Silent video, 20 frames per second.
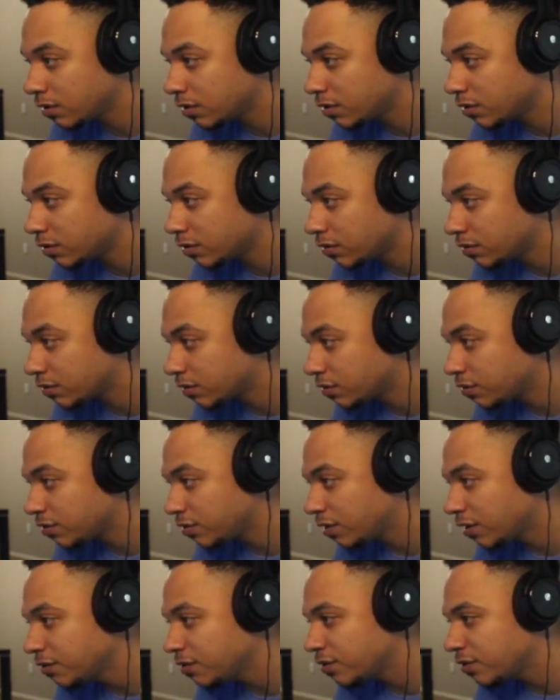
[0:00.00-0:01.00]
I no, don't,
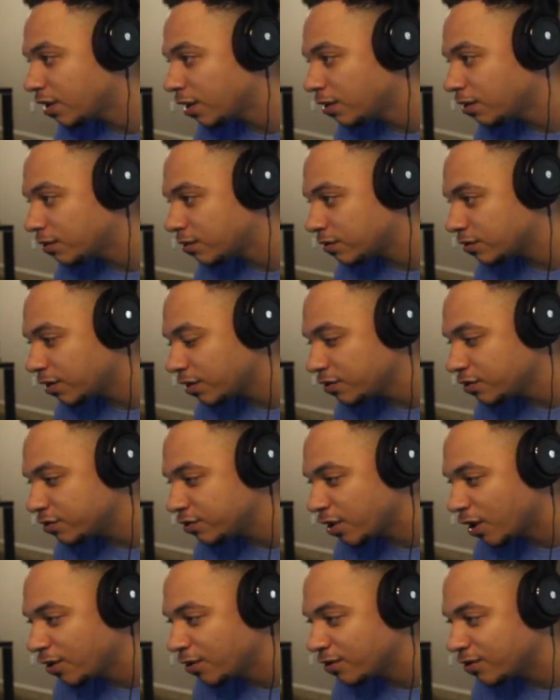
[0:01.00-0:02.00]
you, don't. you oh don't. No, you
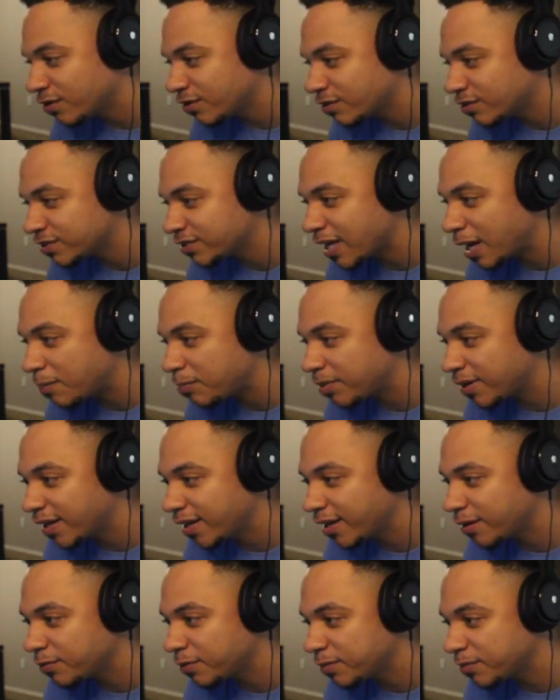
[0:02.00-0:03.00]
don't. Stop
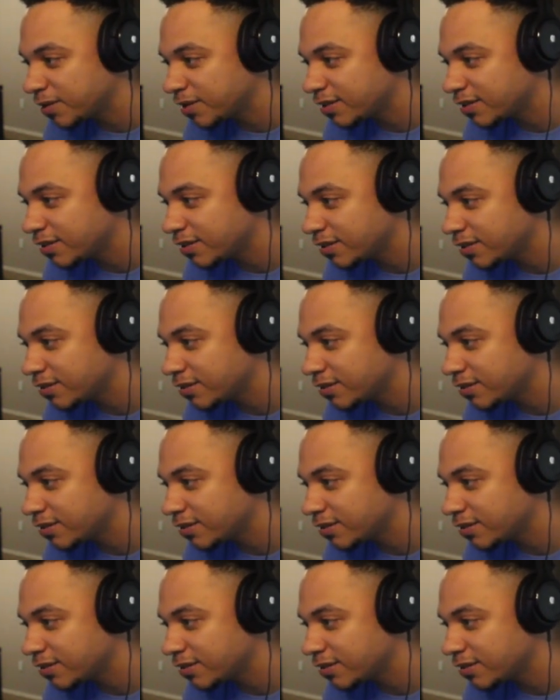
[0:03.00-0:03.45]
playing with me.